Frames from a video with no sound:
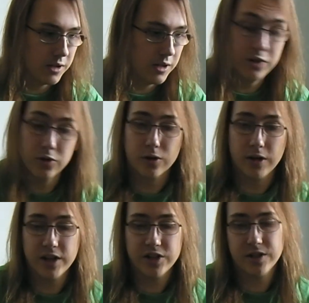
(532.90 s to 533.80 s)
in your
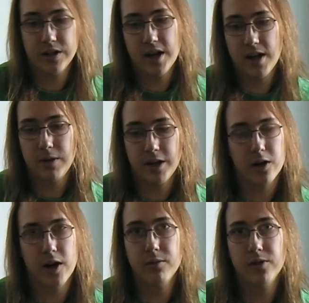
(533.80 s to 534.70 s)
collection and have like
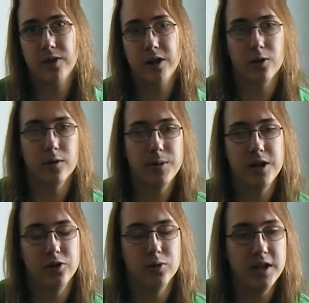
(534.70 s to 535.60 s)
everything Kirby
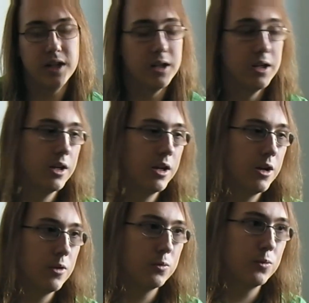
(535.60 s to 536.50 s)
that you need,
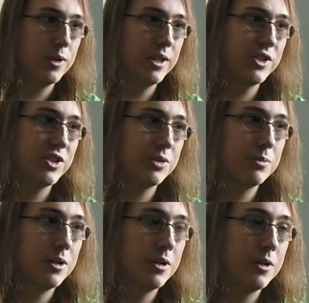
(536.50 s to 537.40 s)
which
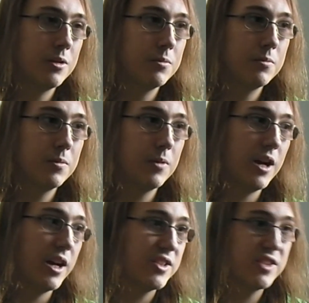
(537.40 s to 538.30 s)

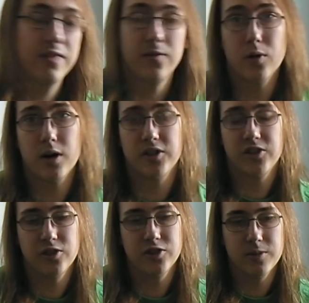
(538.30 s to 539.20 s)
I'd say for a
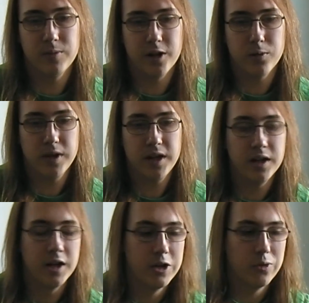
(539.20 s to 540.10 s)
system like Wii,
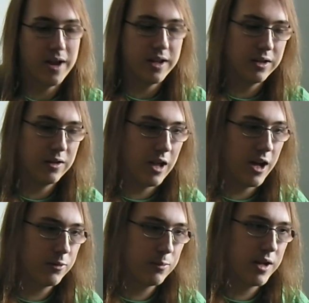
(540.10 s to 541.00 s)
to end the
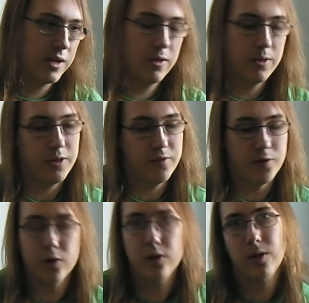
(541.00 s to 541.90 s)
lifespan on the
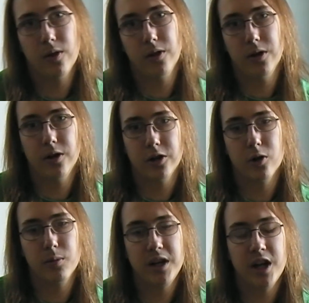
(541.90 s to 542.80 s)
third
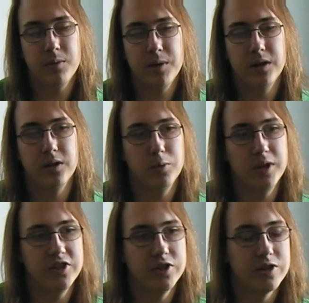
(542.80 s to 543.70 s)
Kirby game in the Wii
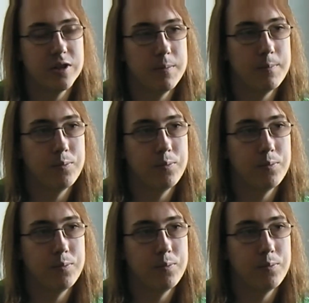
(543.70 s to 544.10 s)
system,